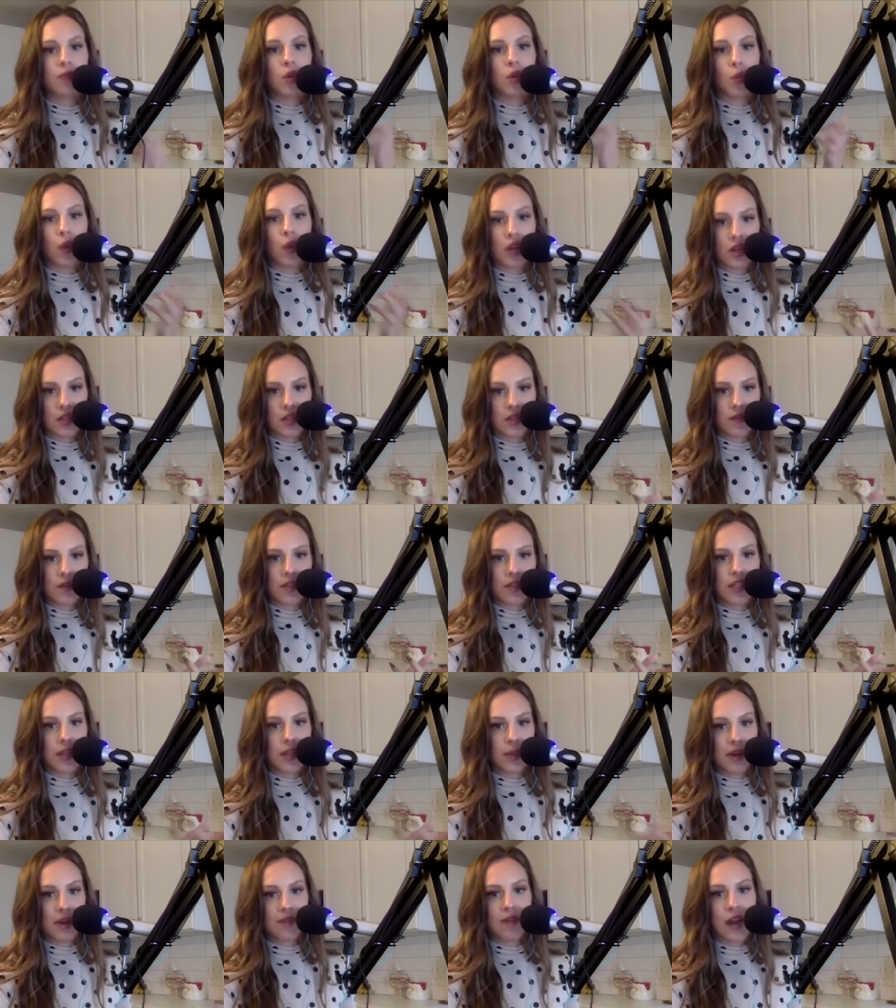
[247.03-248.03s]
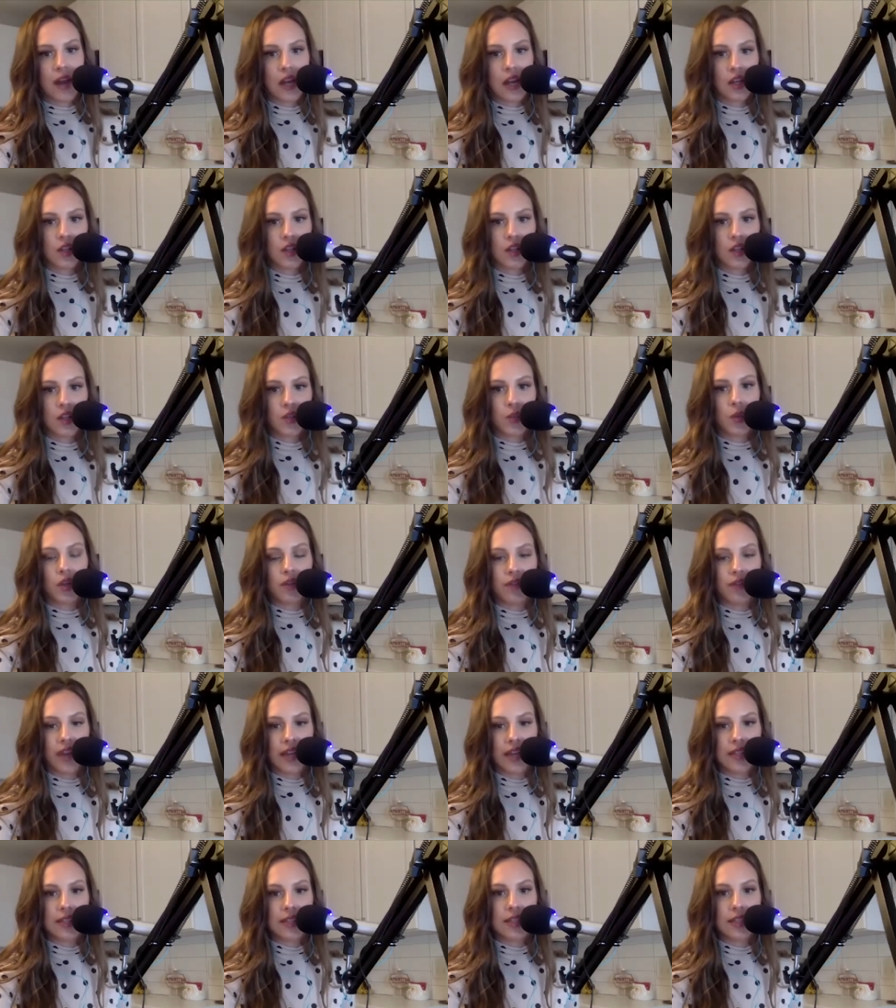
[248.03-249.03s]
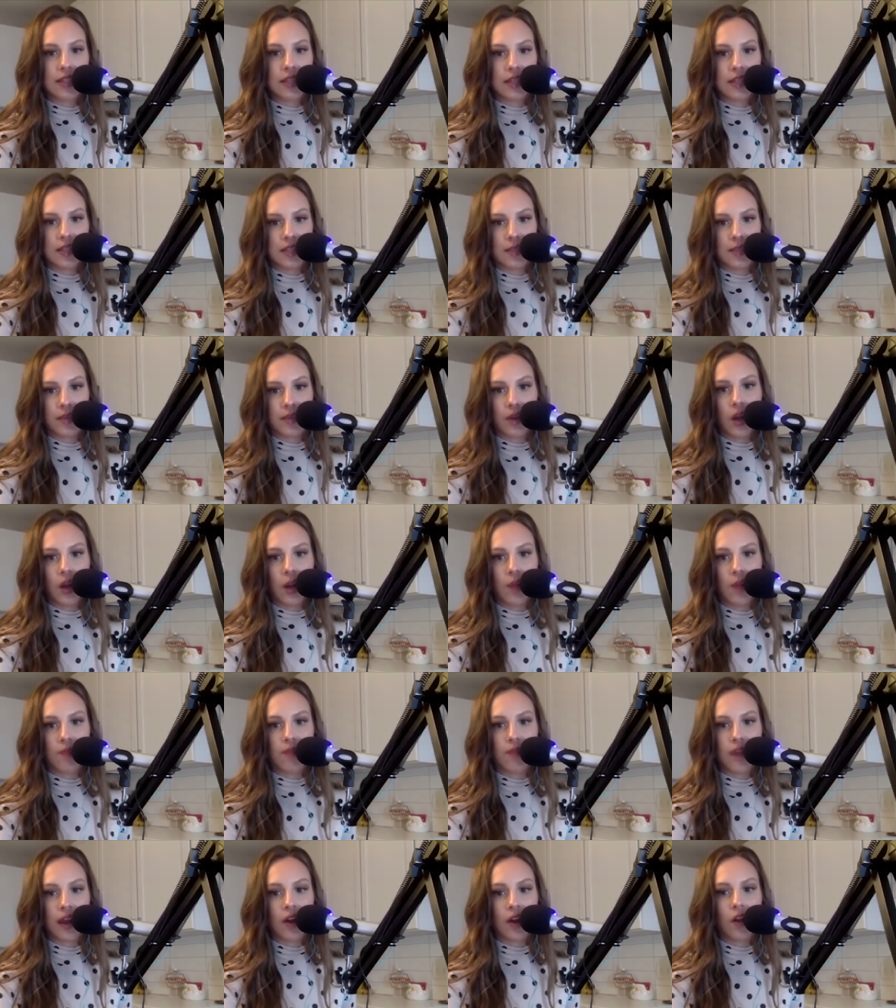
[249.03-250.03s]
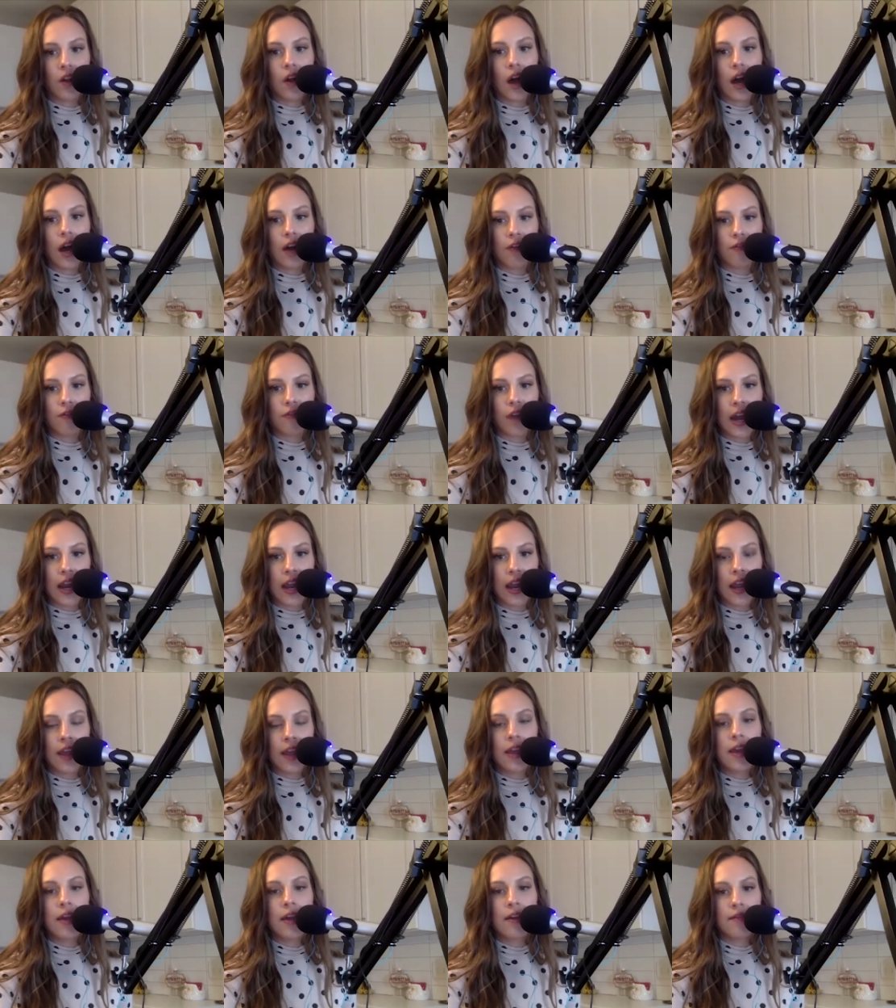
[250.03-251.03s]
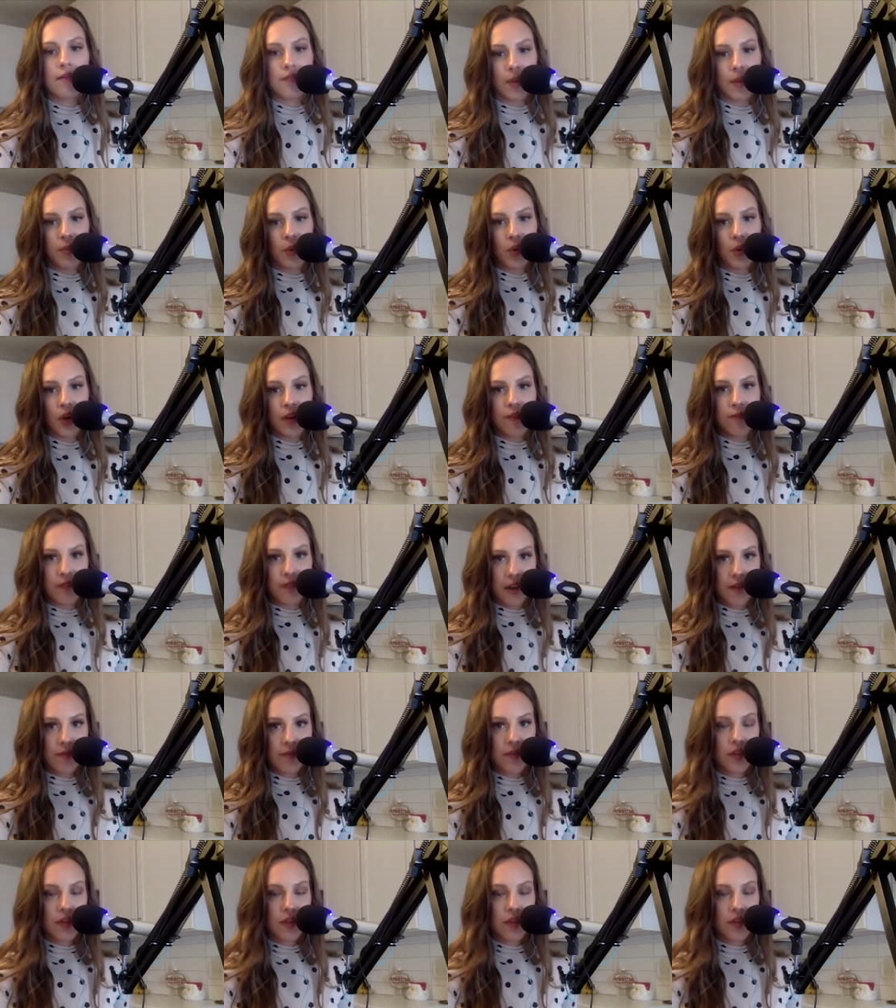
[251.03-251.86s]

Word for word: The winners of the semifinals will advance to the Isobel Cup final on Friday, February 5th.